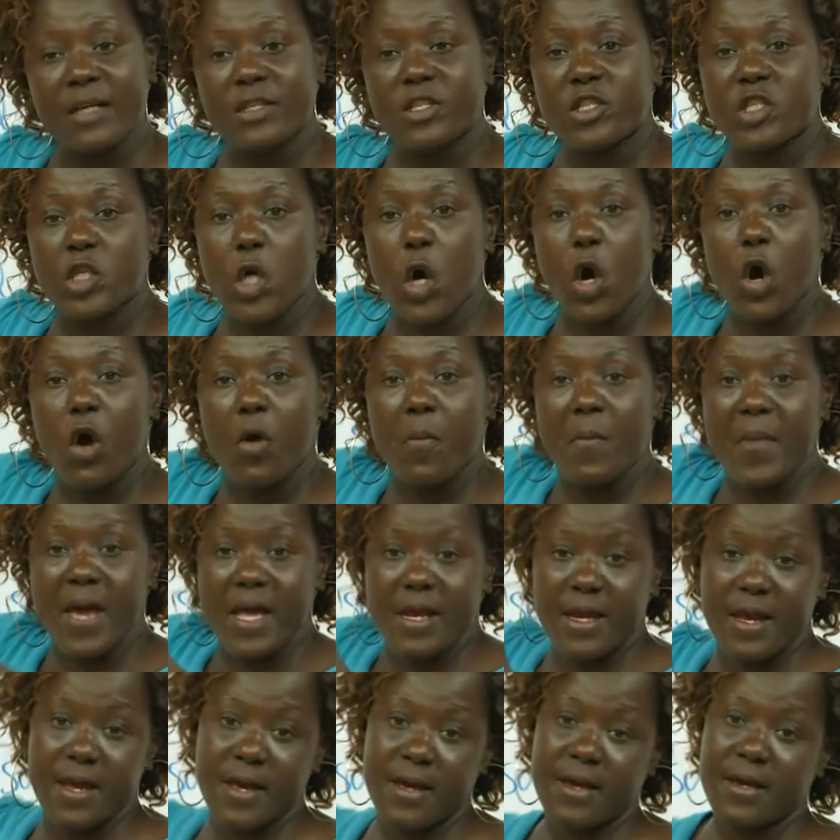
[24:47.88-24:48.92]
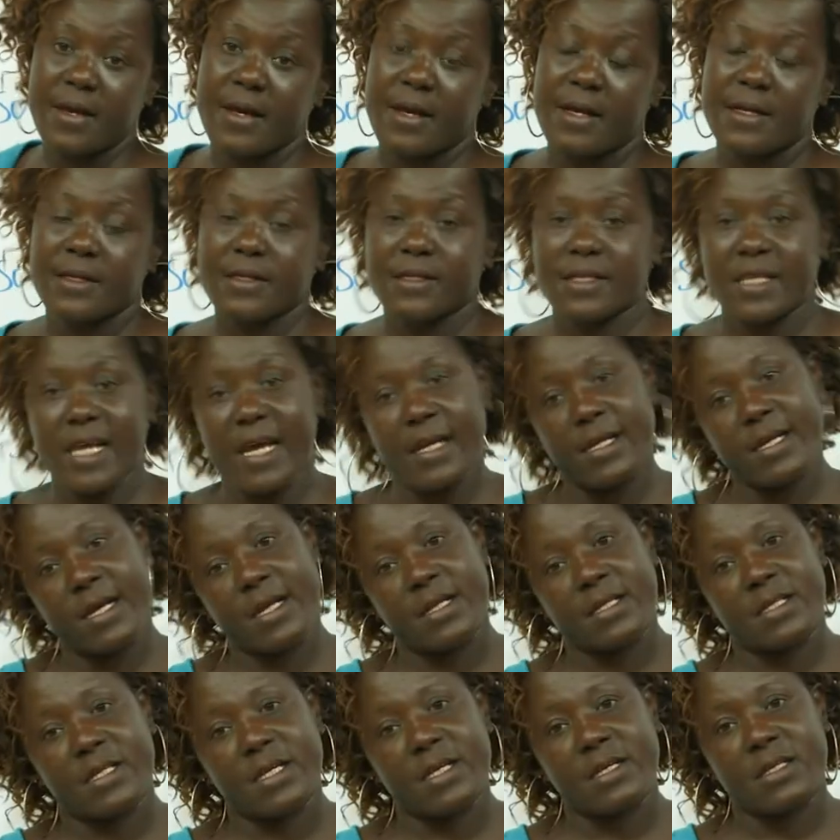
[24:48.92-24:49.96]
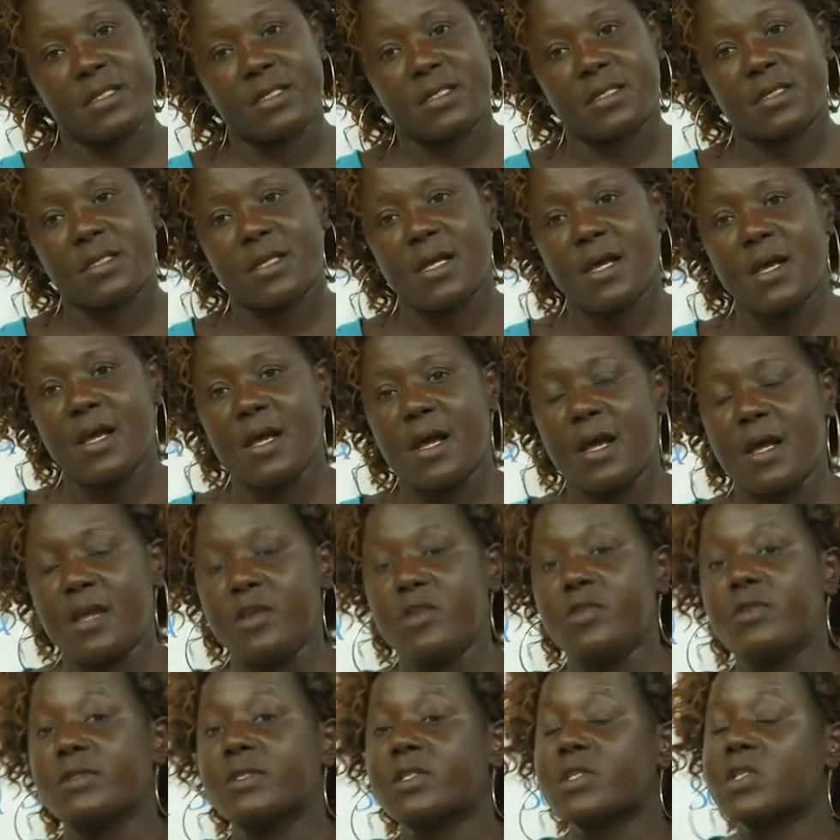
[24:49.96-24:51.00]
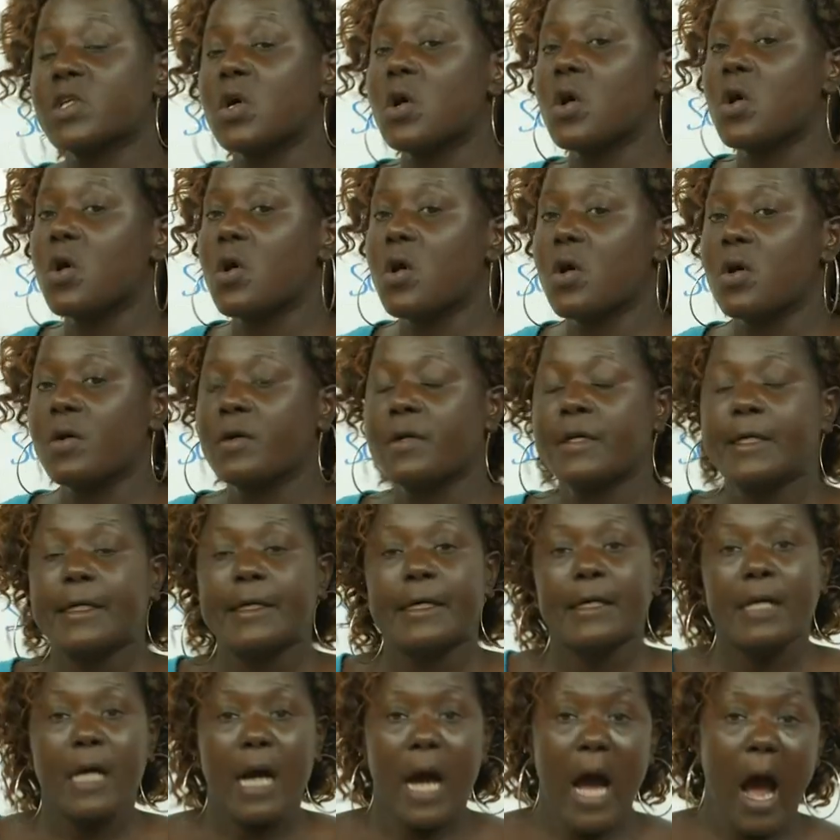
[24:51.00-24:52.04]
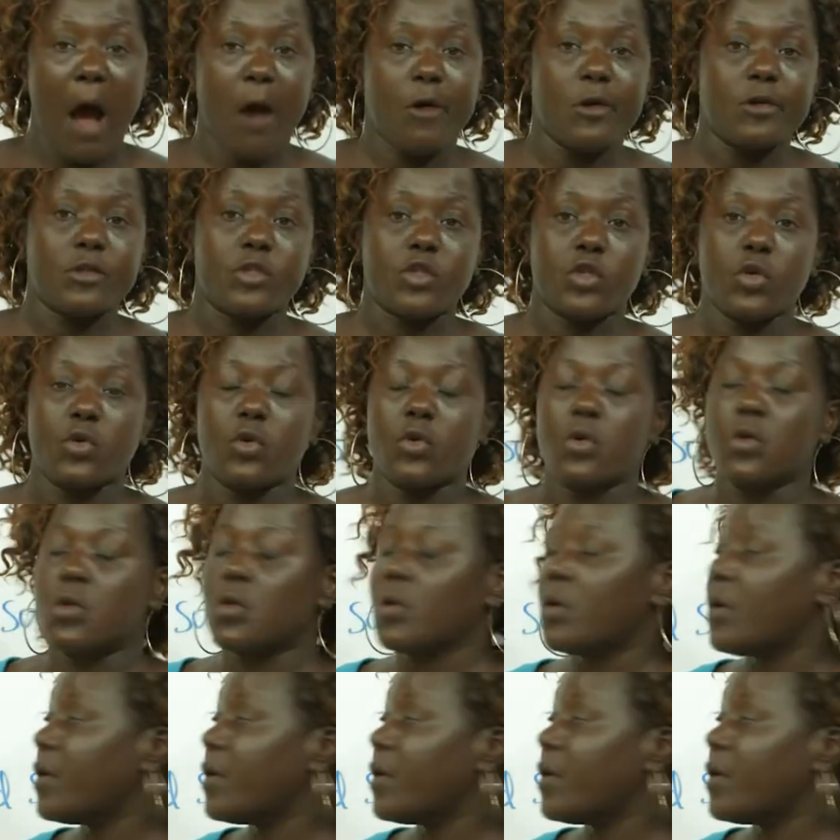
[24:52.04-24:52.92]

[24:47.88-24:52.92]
so many sentences. You saw how to